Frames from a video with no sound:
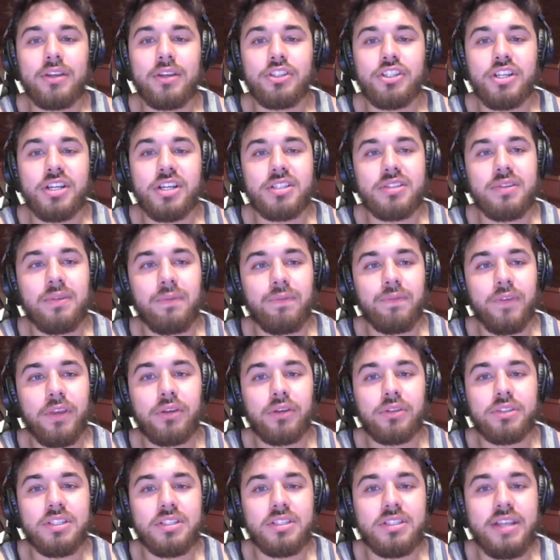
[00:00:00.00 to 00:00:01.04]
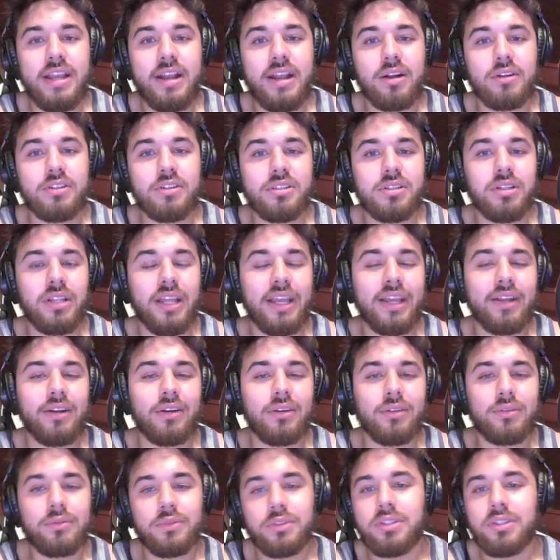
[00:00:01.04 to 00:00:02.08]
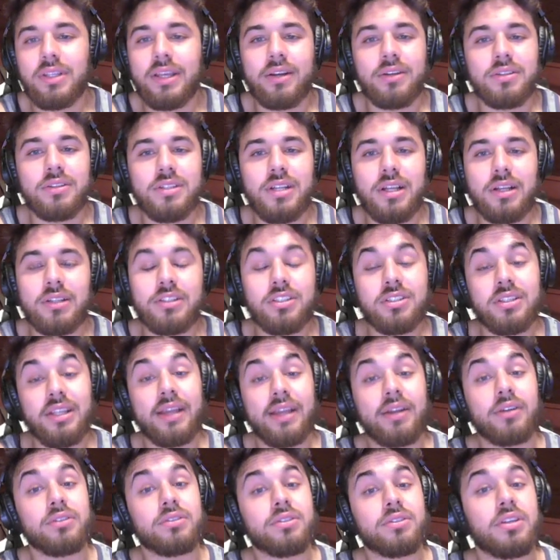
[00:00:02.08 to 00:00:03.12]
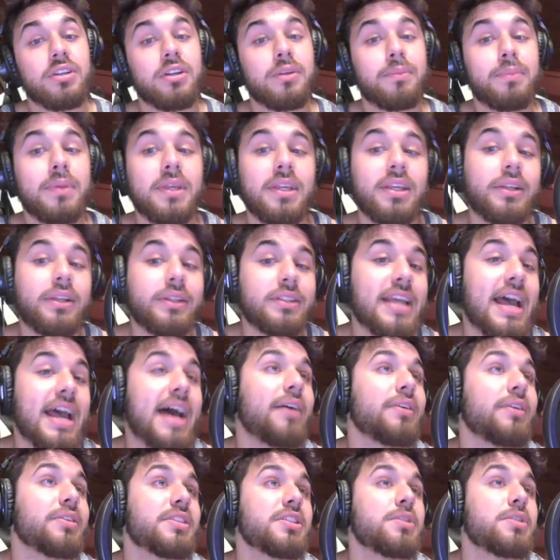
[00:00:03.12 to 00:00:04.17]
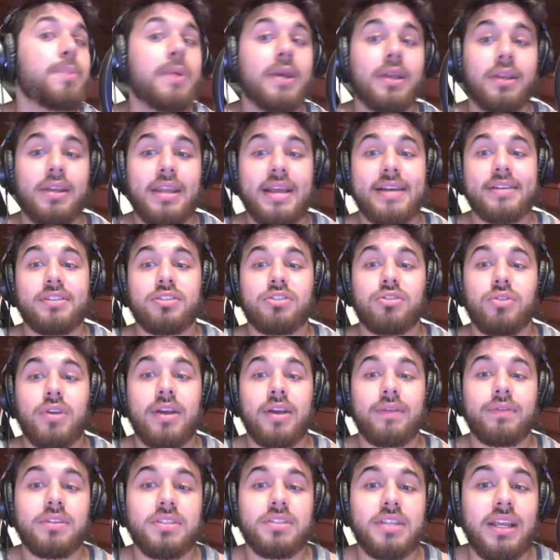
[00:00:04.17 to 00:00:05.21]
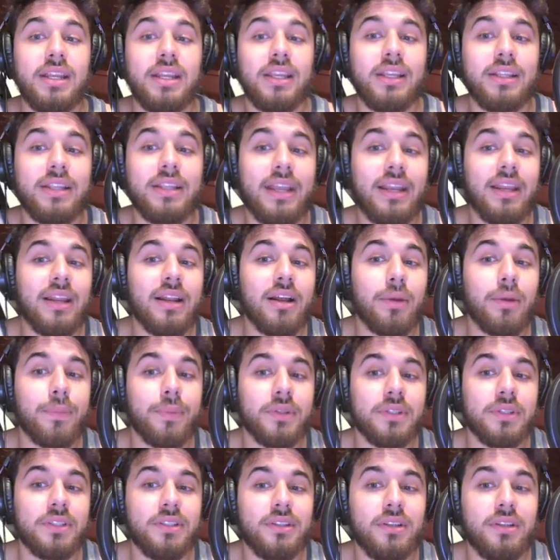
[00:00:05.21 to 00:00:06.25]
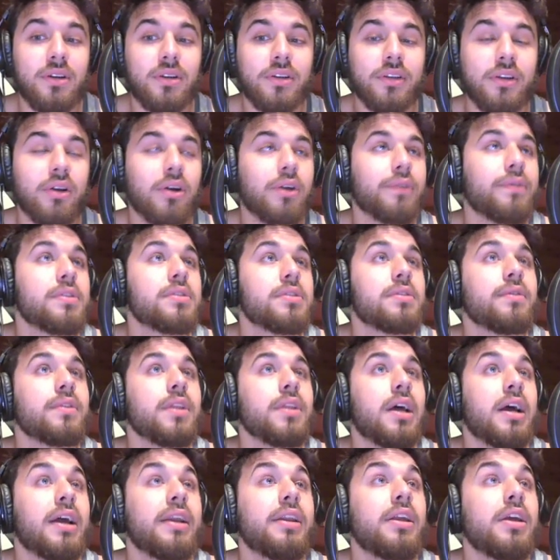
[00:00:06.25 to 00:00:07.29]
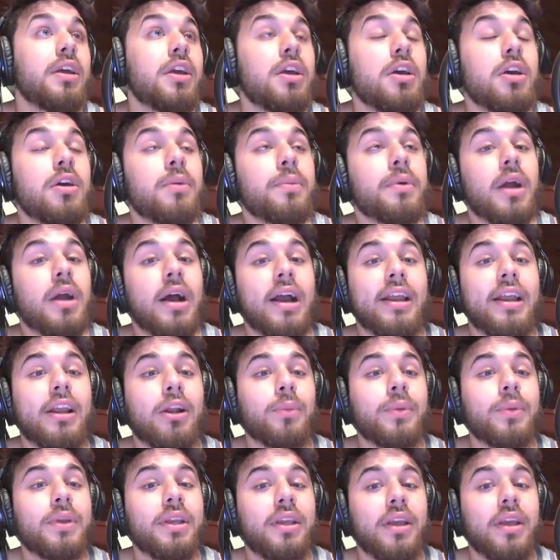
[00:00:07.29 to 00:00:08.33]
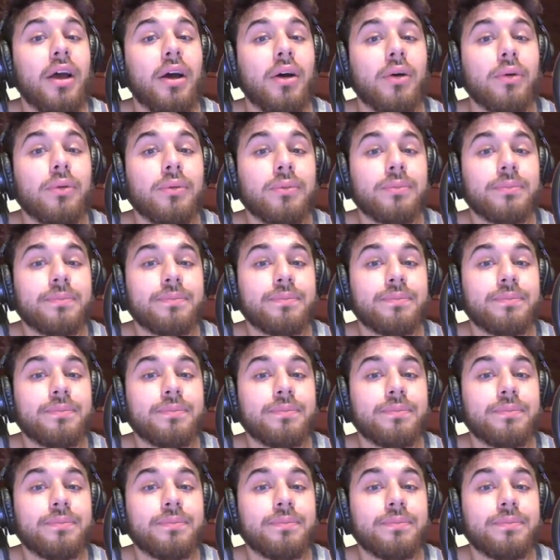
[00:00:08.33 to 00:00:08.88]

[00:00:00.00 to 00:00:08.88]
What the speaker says: Justin Fields is there. Slater's going to be Dallas's pick next draft because they need help on the offensive line. But all right, here we go.